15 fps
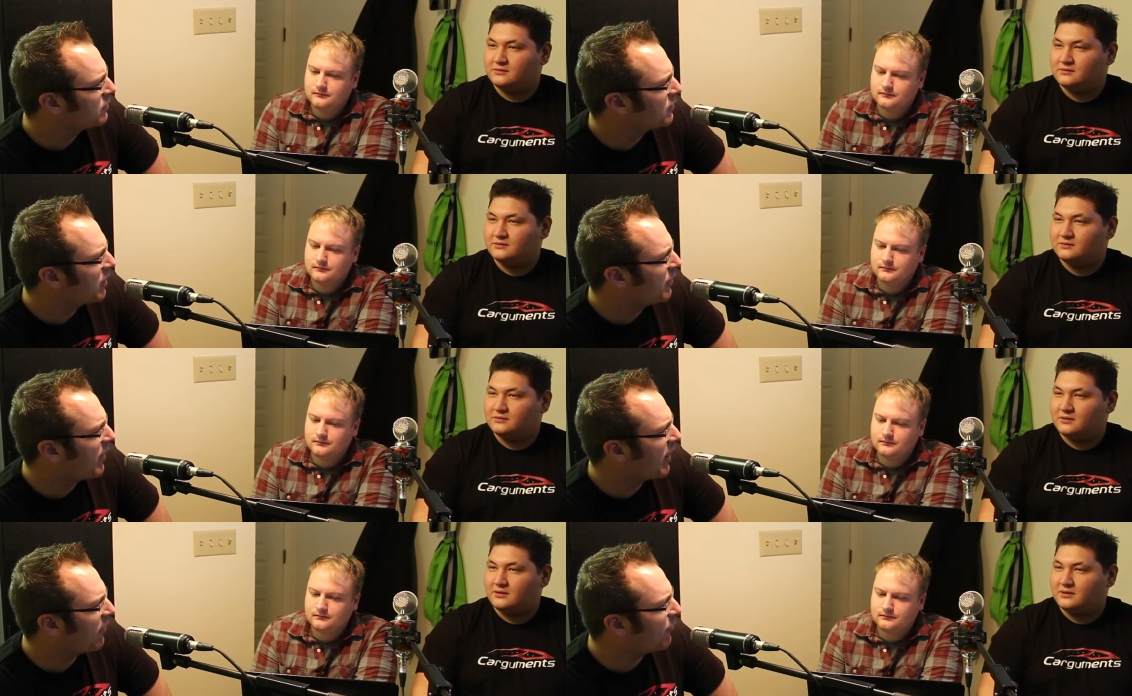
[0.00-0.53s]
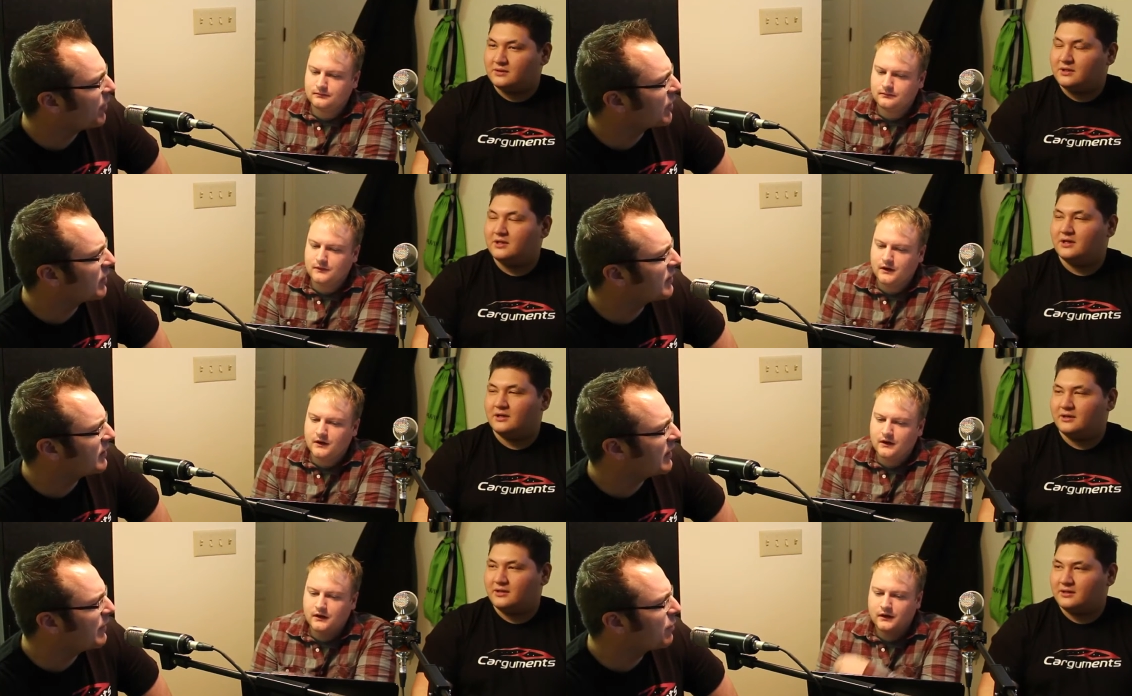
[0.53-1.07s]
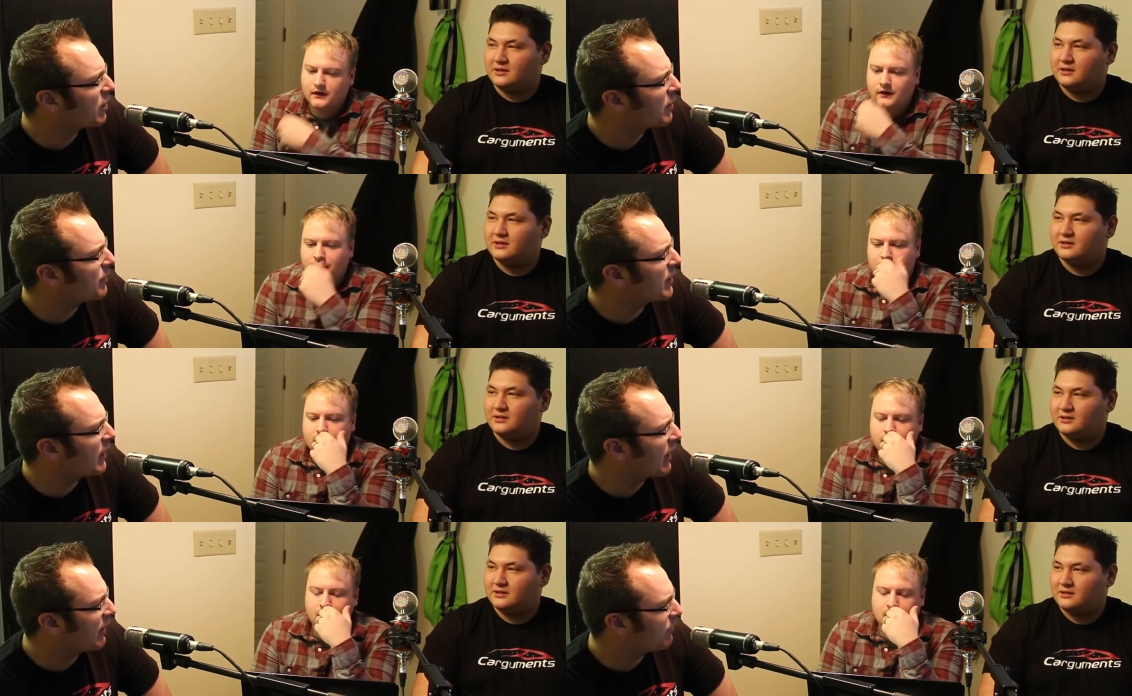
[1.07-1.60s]
Speaker 1: They may have, but yeah, the Sebring
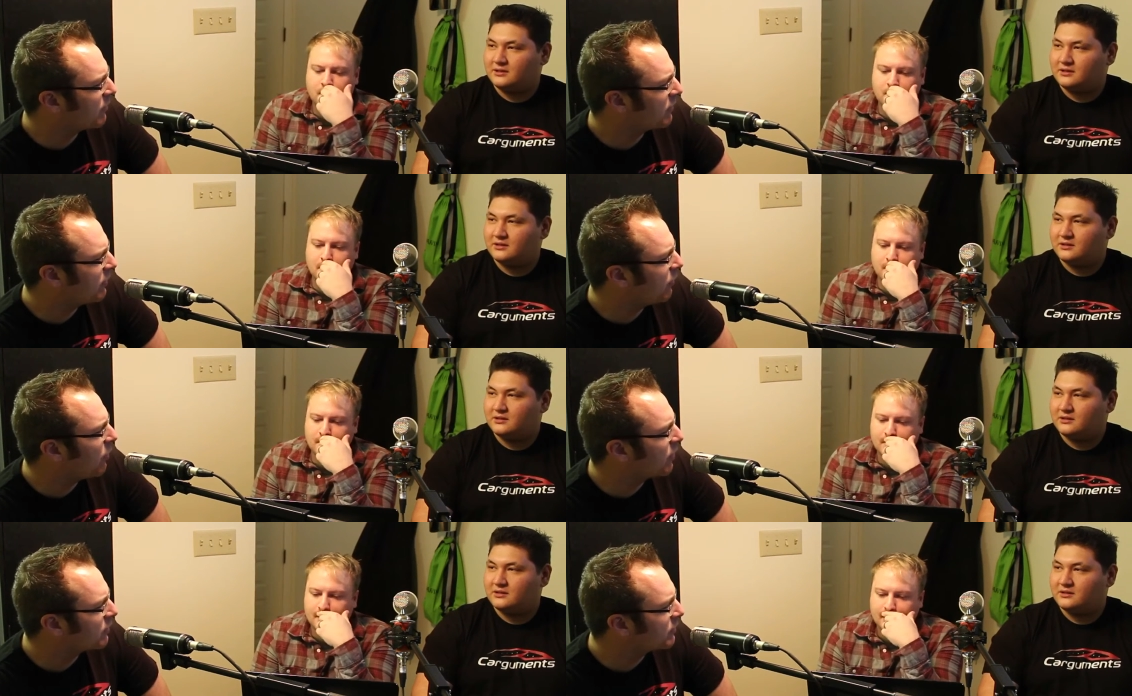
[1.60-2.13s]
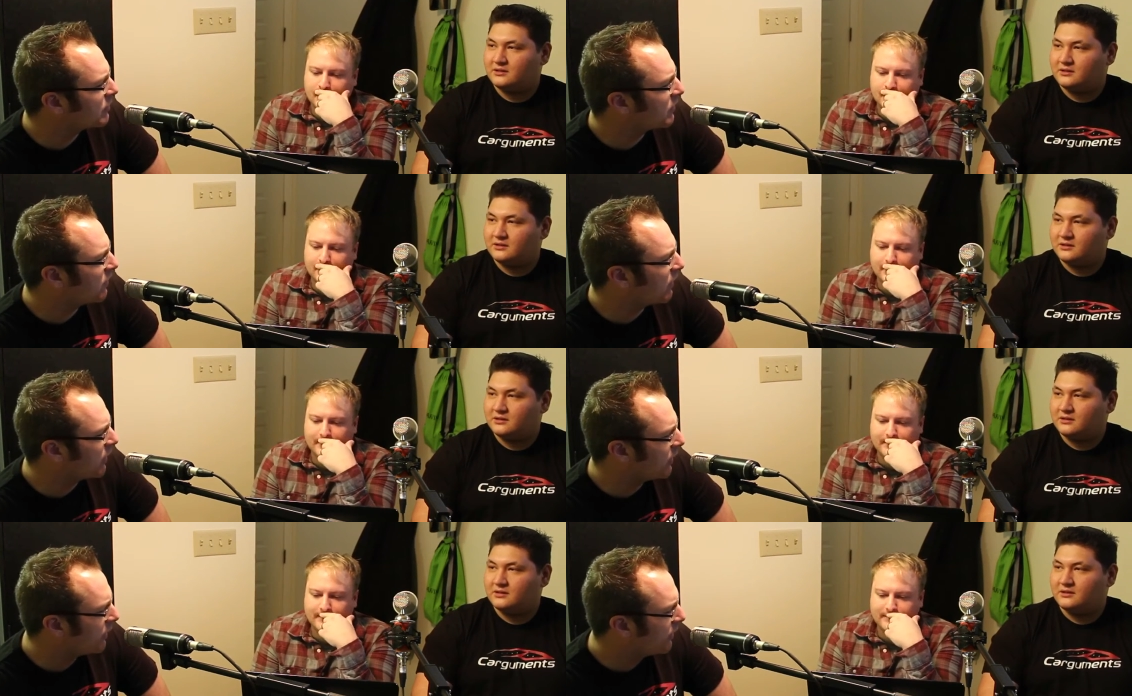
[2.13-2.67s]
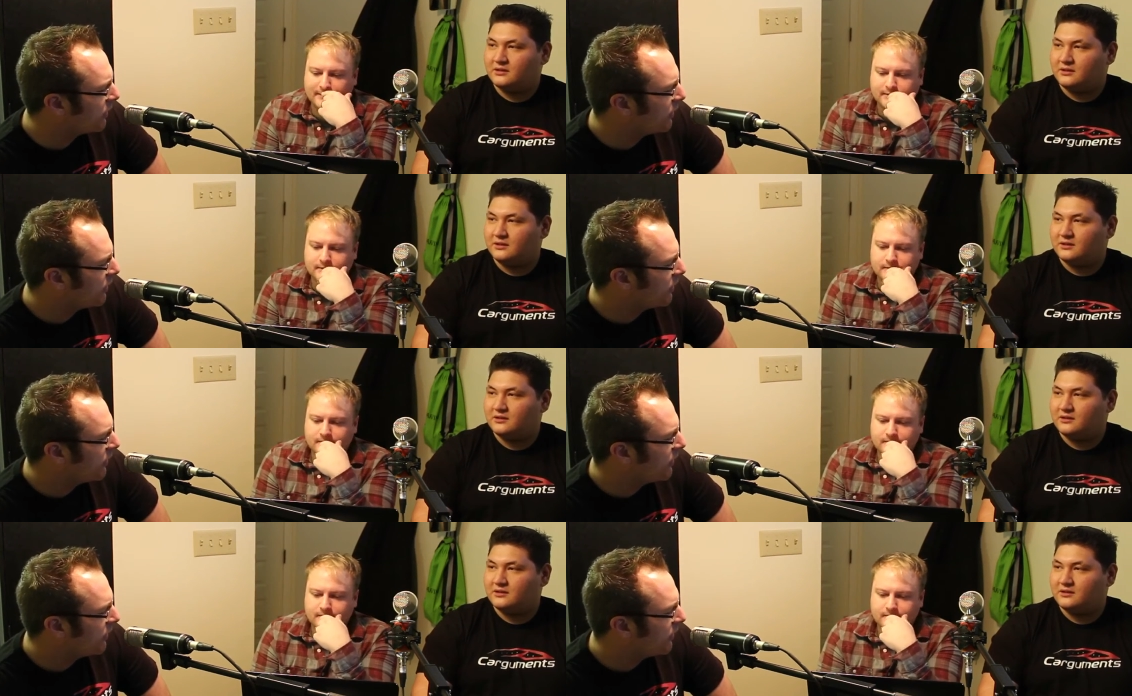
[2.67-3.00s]
became the 200C. Yeah.